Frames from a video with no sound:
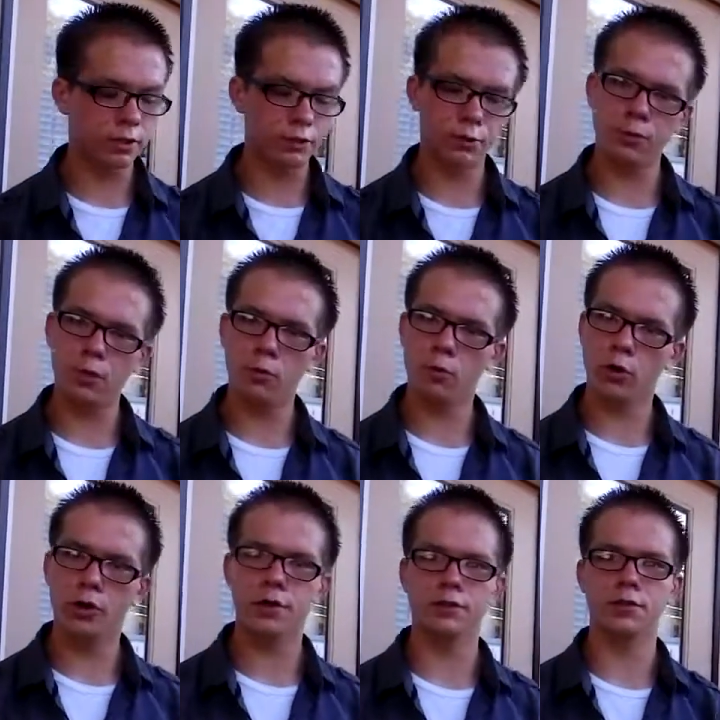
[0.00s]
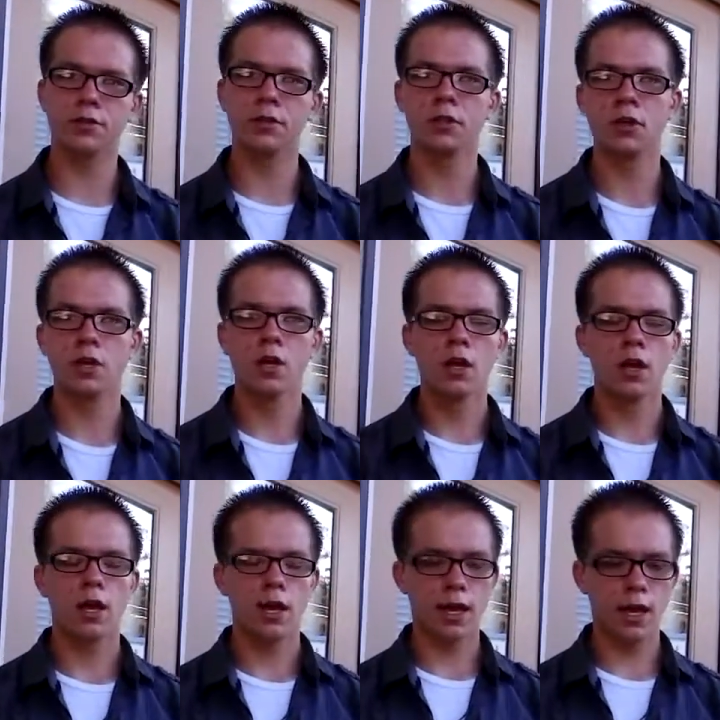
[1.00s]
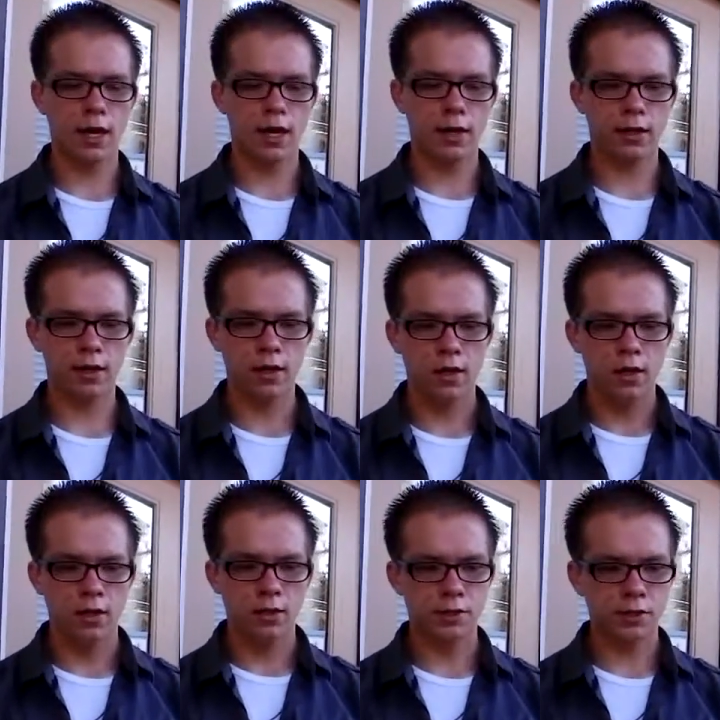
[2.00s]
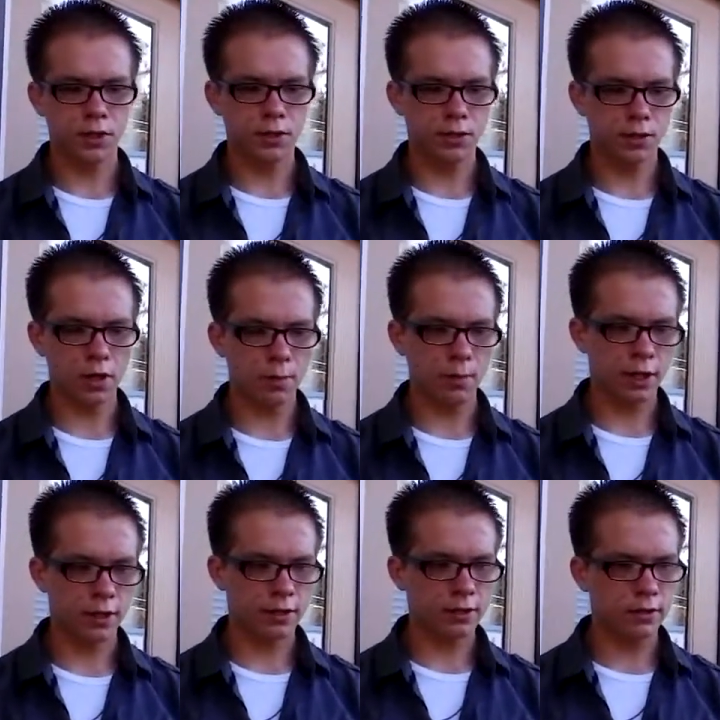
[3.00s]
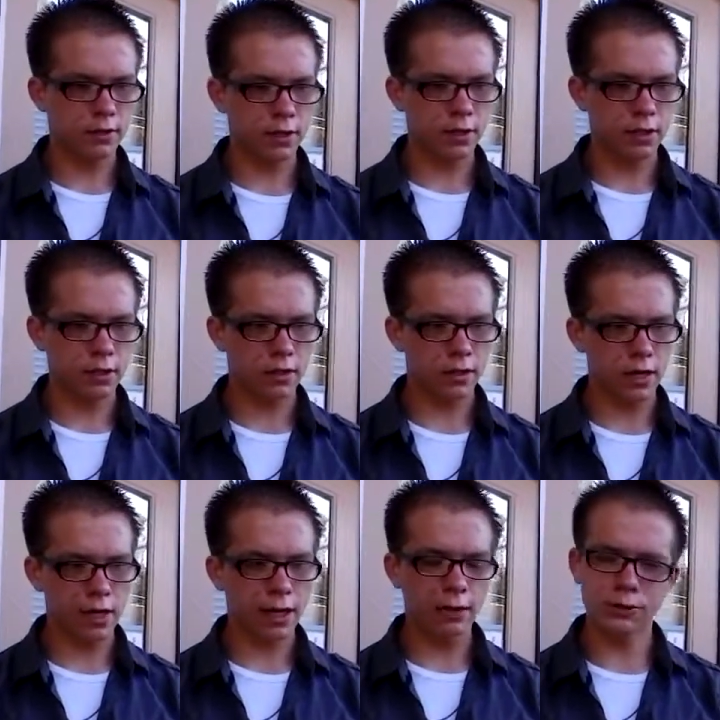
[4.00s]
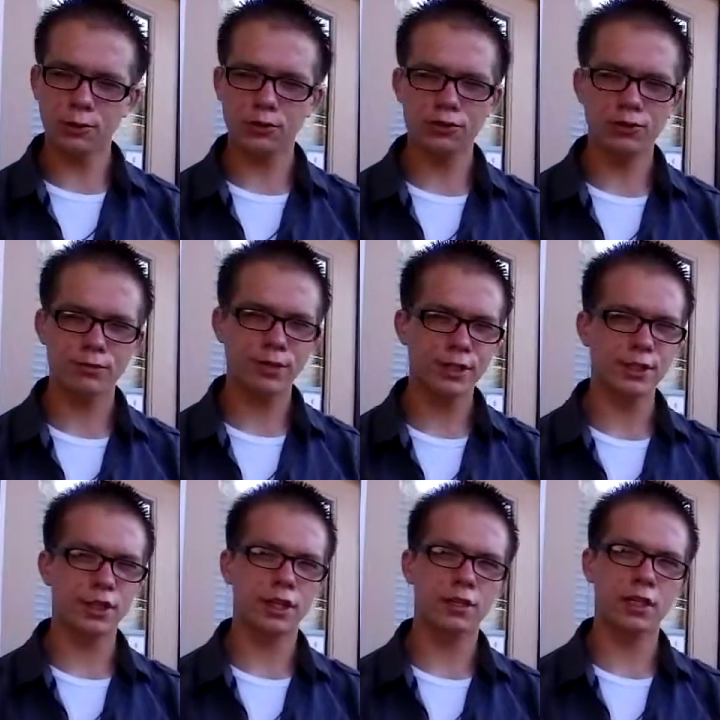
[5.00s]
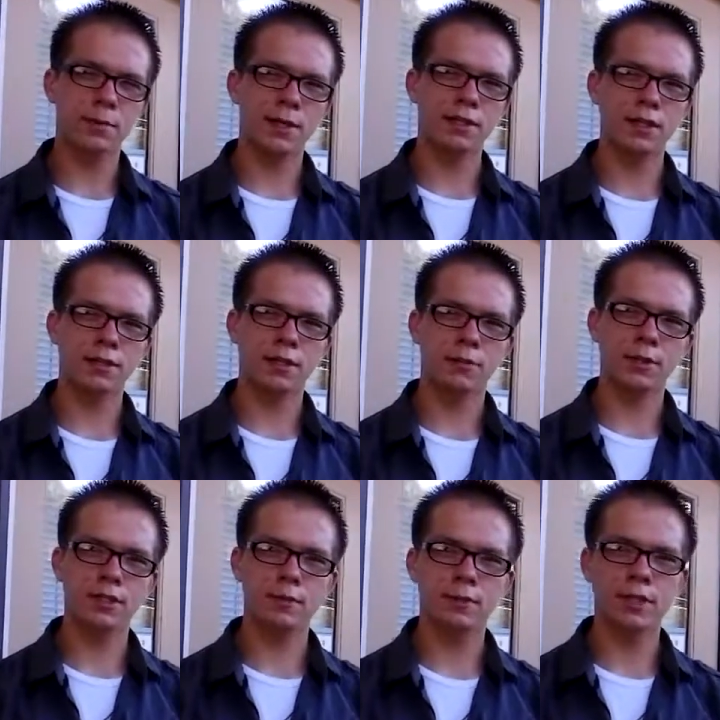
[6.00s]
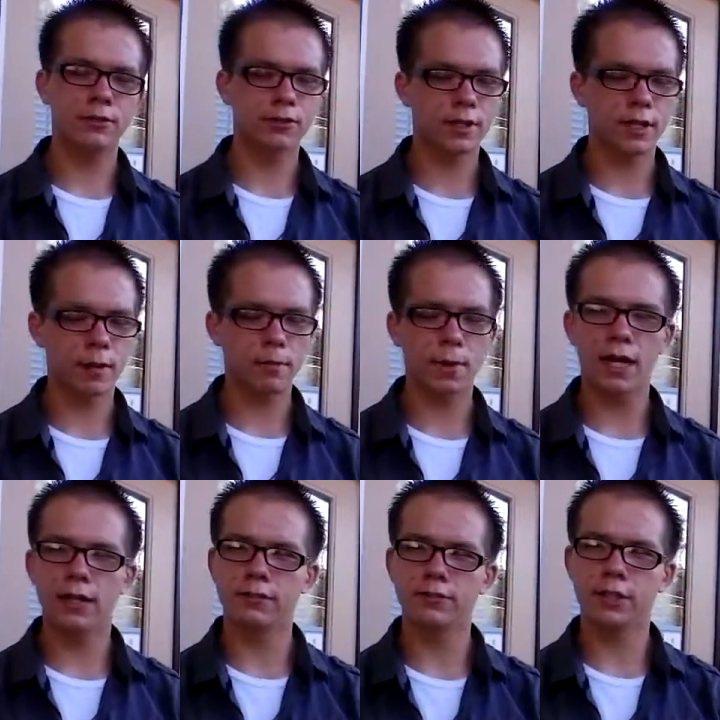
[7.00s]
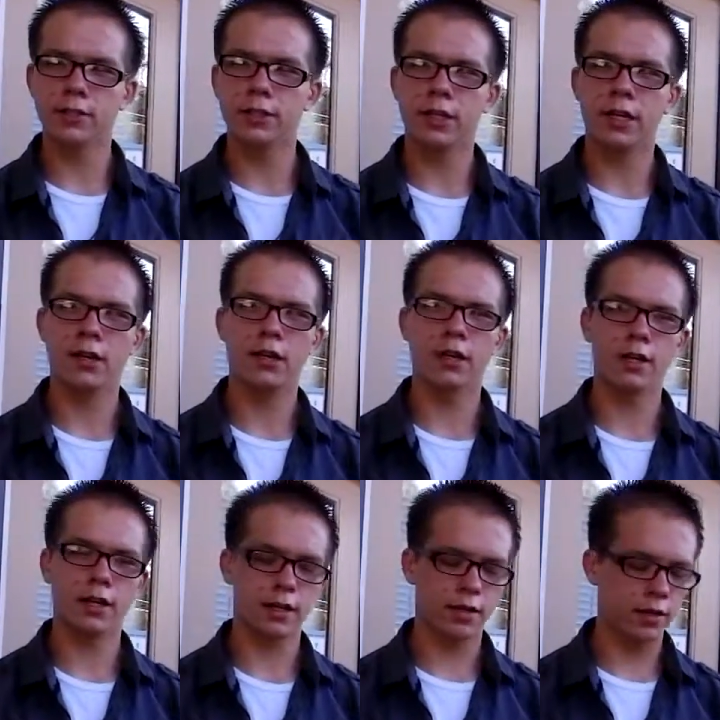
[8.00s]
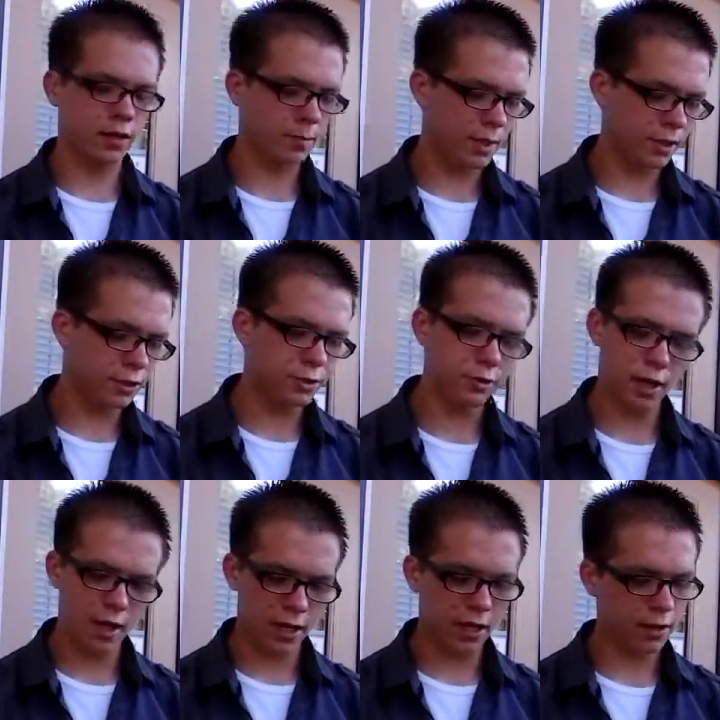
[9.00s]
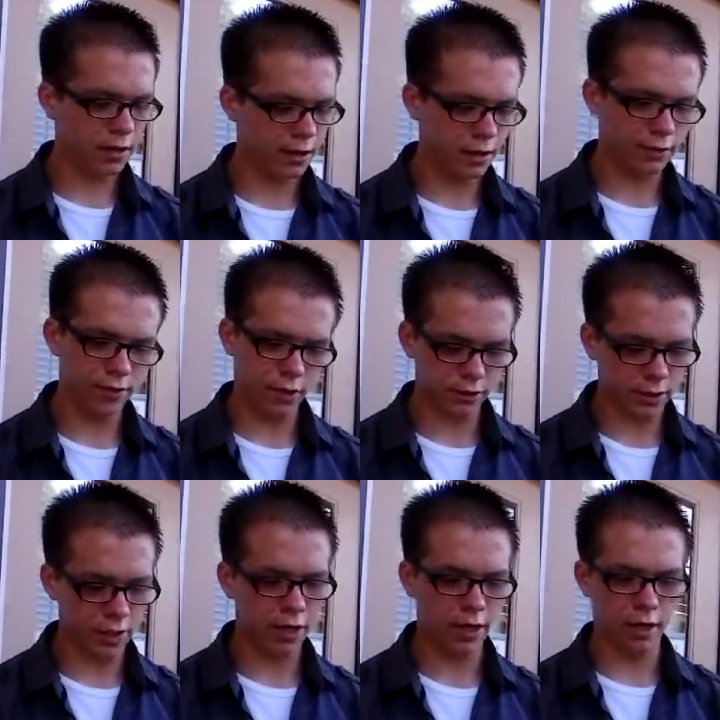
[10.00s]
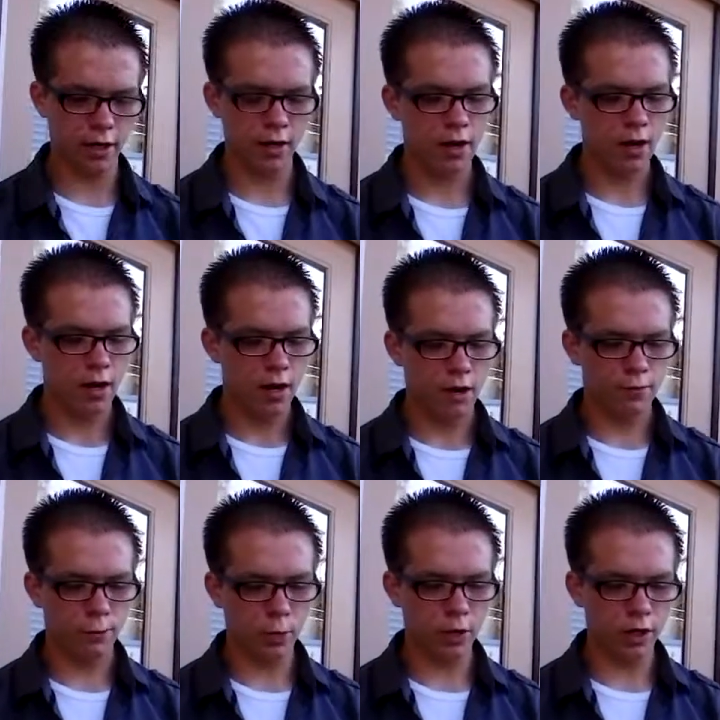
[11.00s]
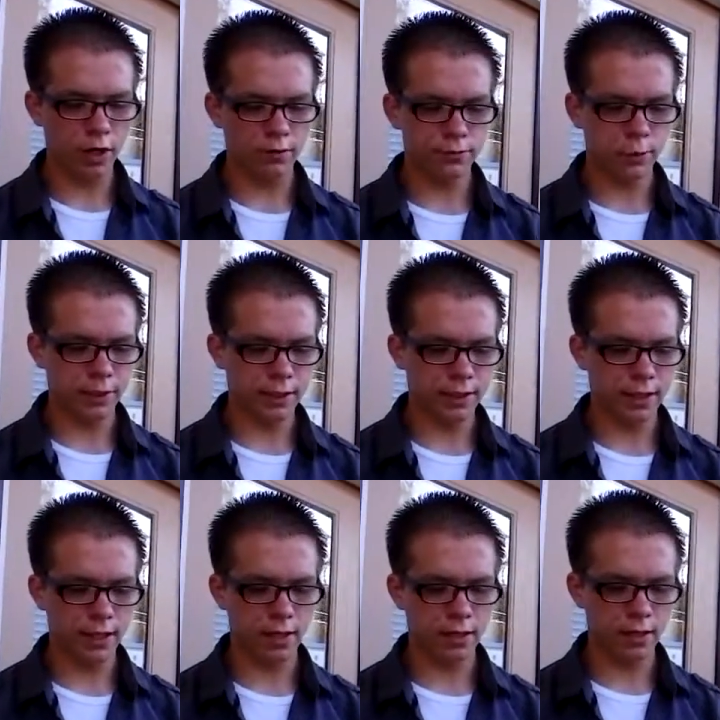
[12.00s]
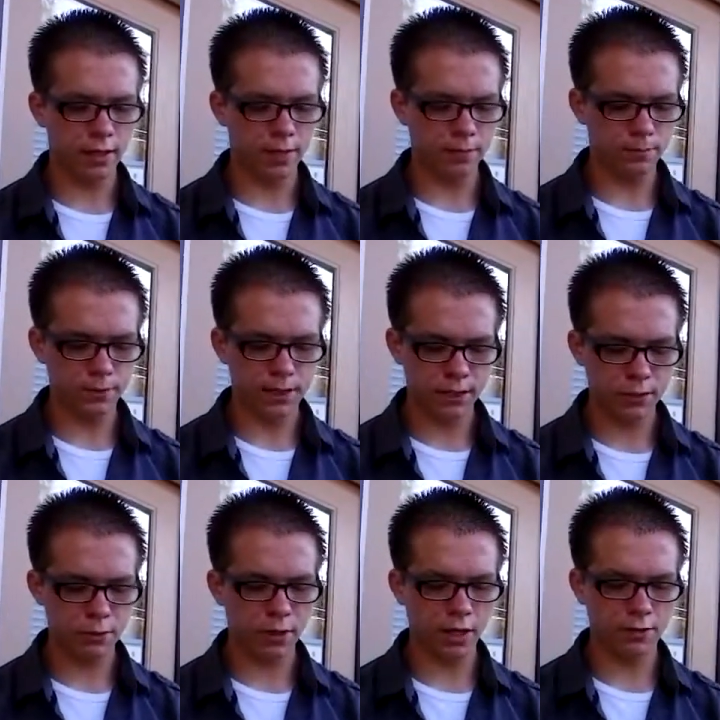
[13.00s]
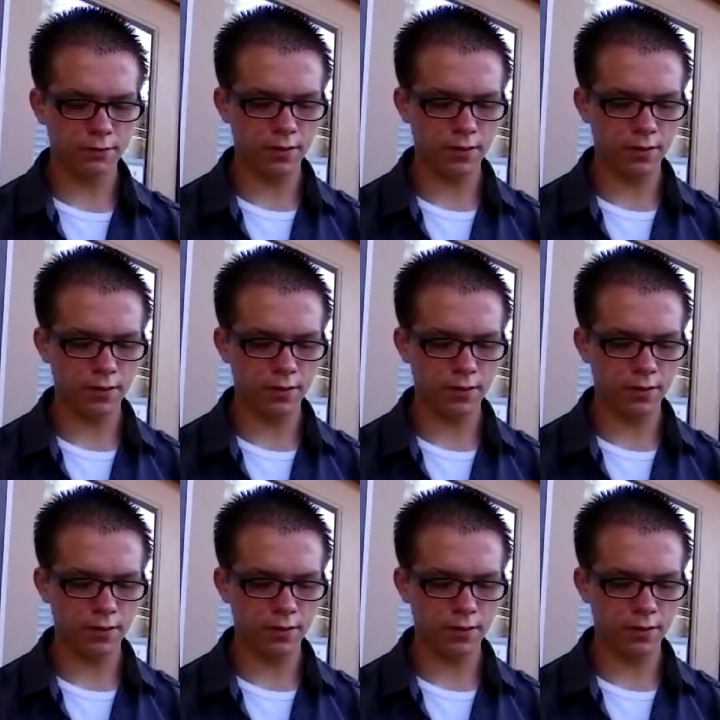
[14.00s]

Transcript: the group home workers. Yes, sir. And so, I mean, and I was going through a really dark time at that time, because, I mean, it was like I'm back in foster care. I mean, 2 to 8, again, foster care. 4 to 10, 10s when 8